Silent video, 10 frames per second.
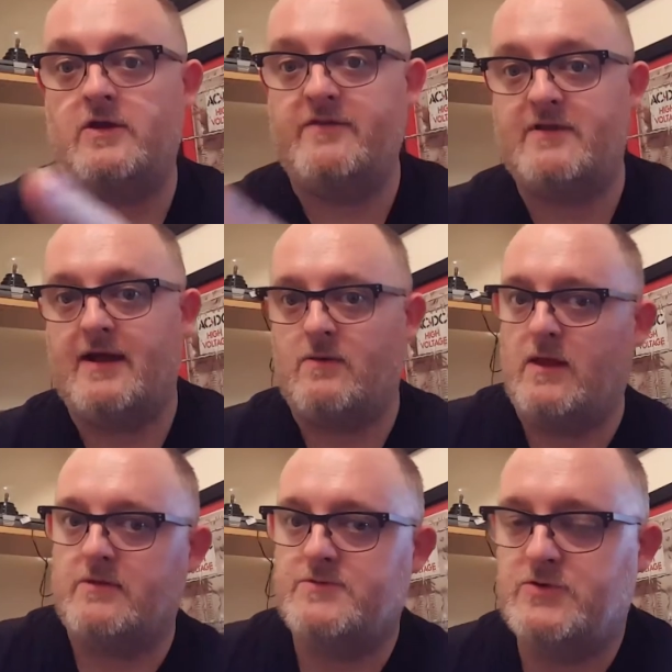Good evening and
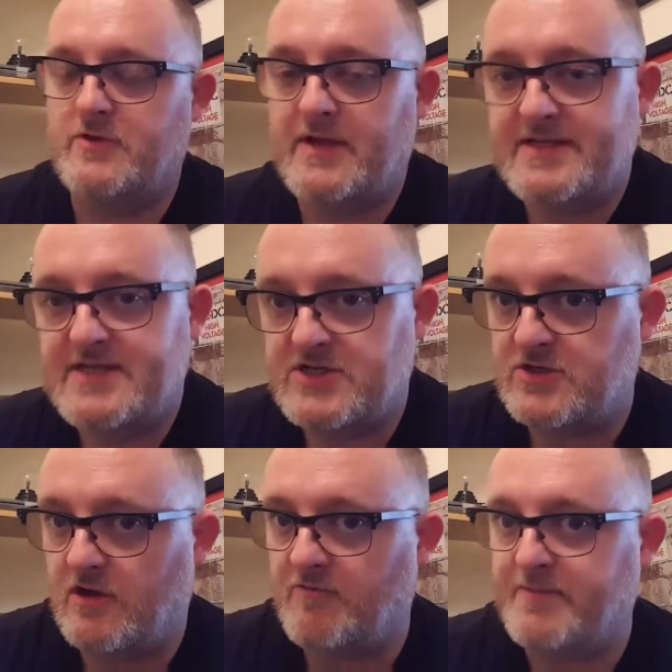welcome to another
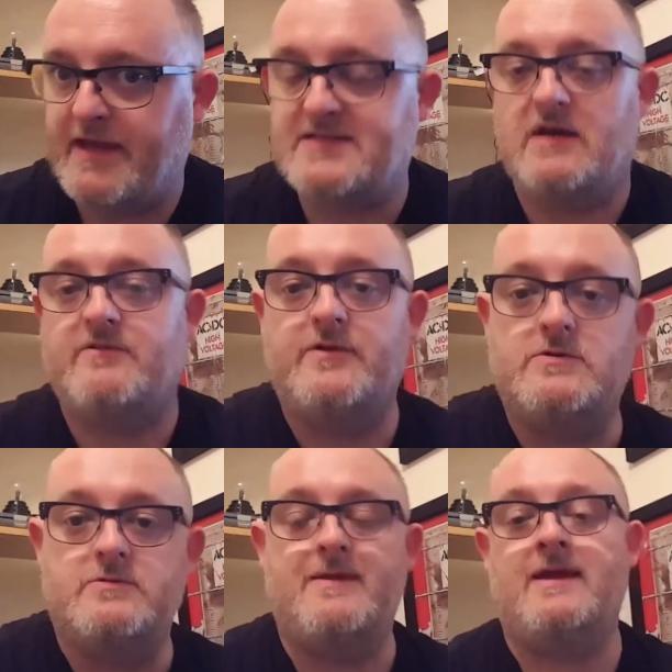edition of Beer Dad
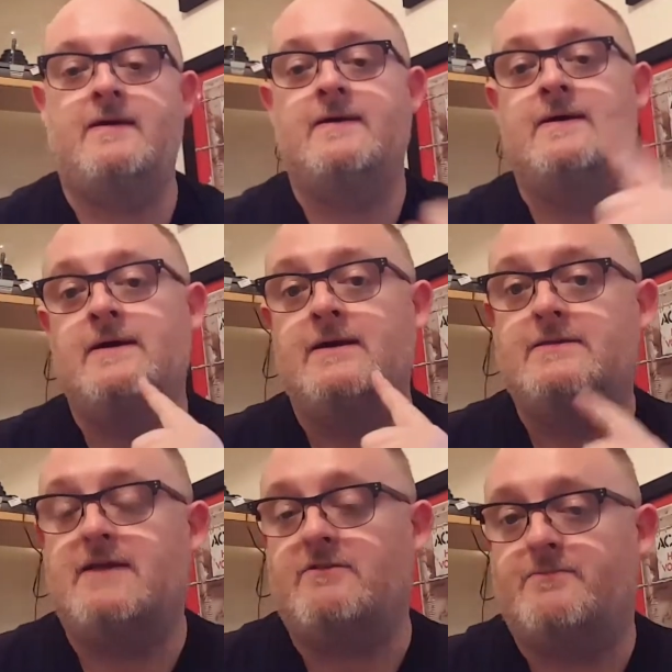Reviews. Me,
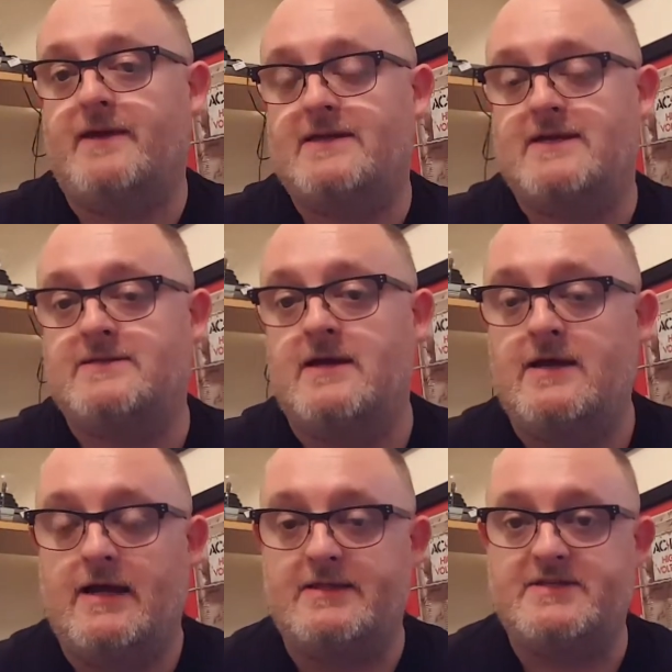Dave the Beer Dad.
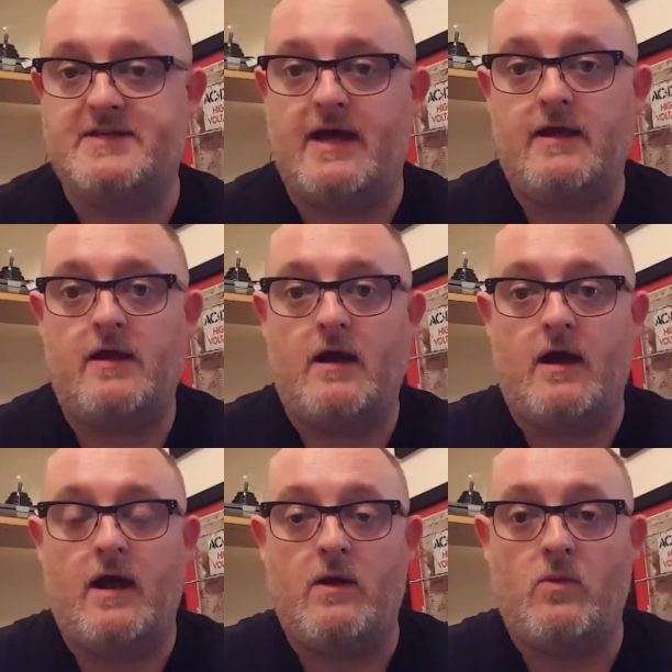And today
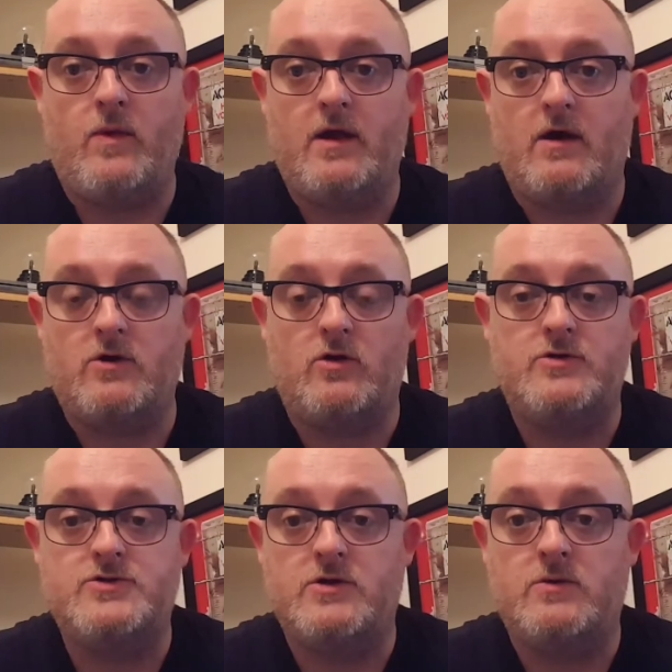we are
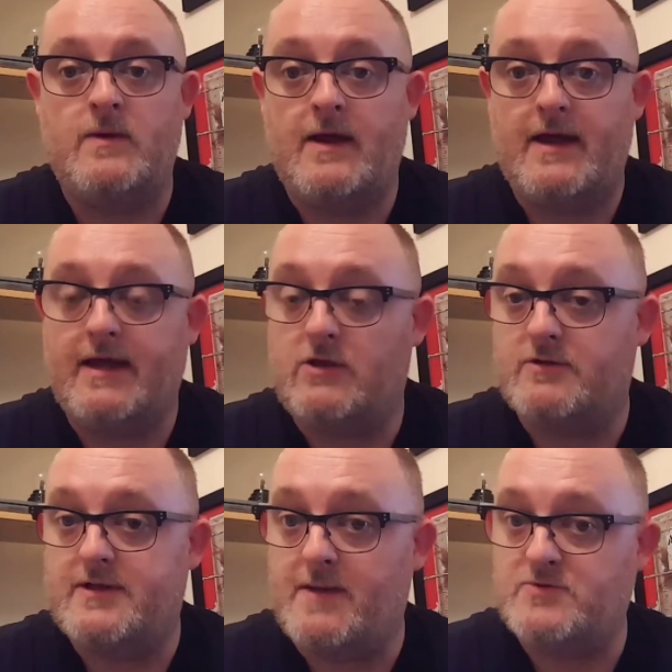going to do
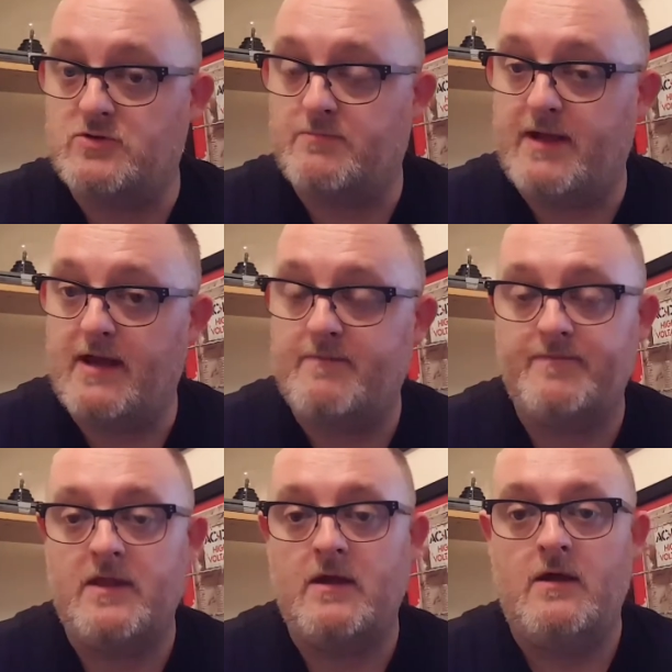another Neptune beer.
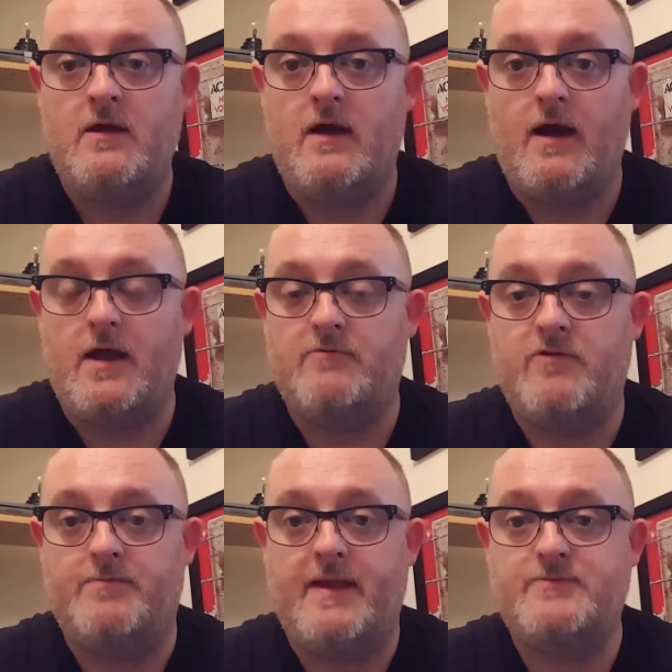I am
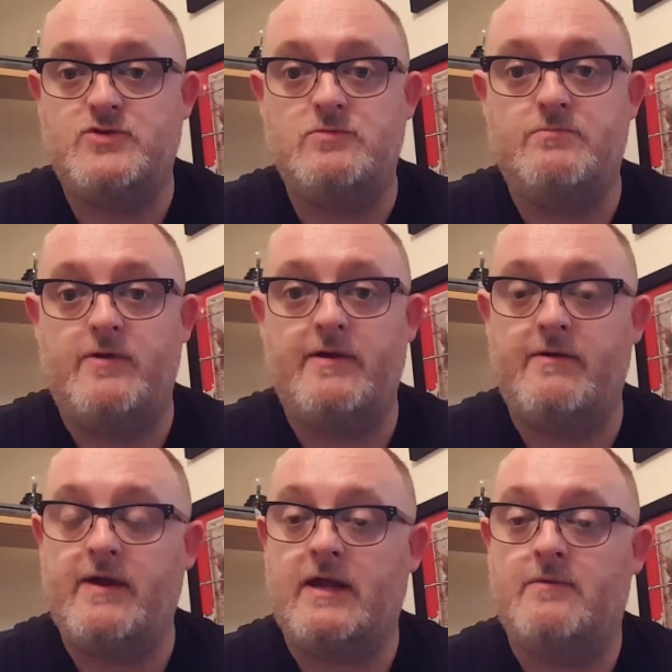from the Neptune
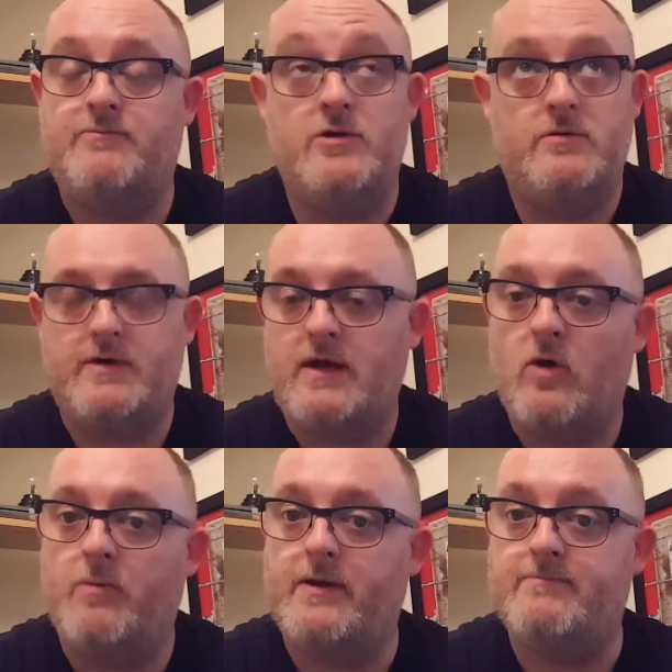Brewery
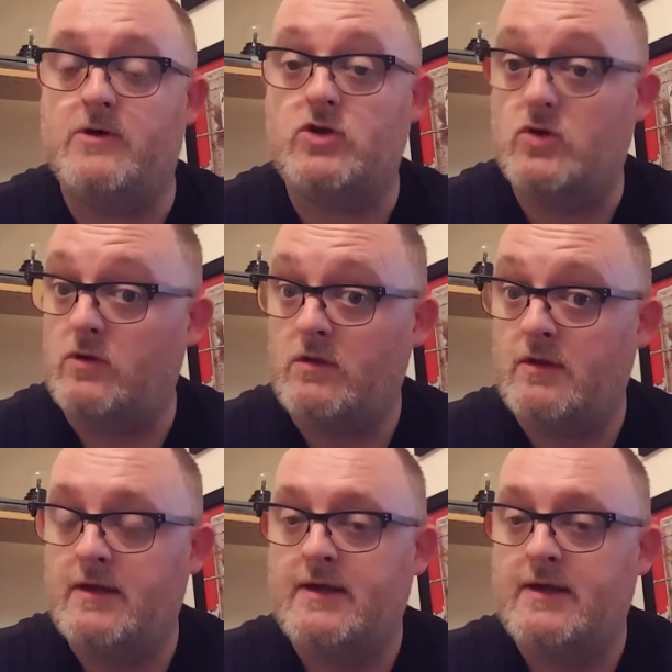up in McGull.